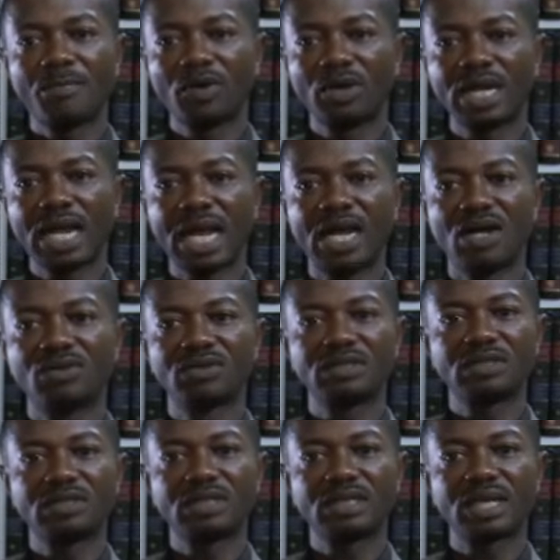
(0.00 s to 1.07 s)

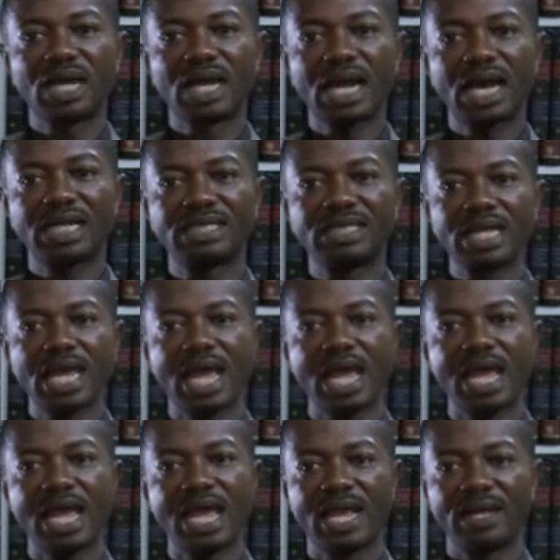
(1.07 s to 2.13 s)
pronounced as
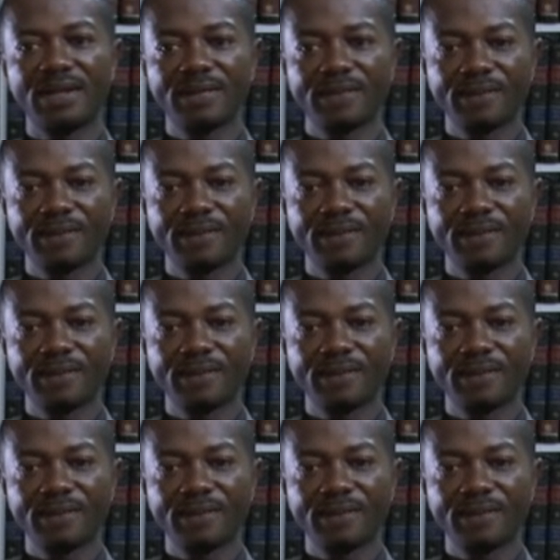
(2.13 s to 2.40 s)
e,